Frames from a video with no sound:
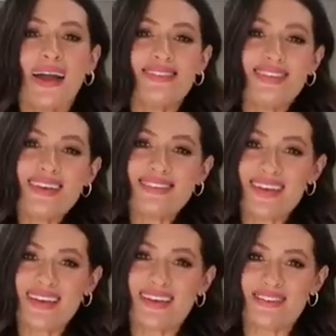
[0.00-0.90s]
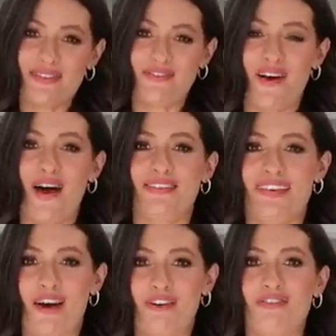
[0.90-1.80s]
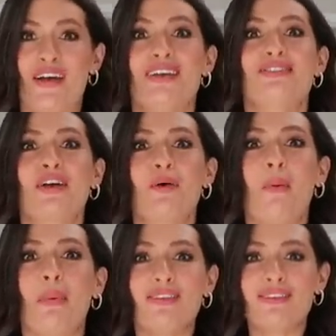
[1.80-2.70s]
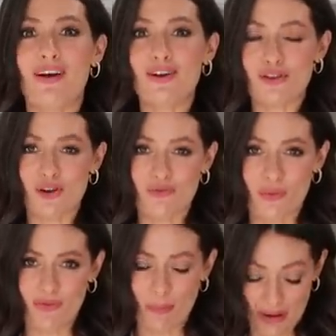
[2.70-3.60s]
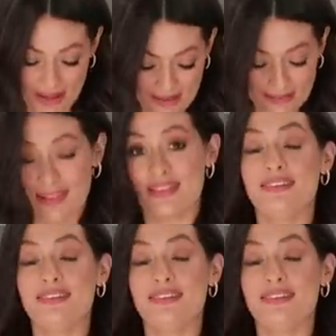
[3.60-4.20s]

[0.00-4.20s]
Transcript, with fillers: Okay, so this is the first outfit. So I'm gonna start off with the blazer.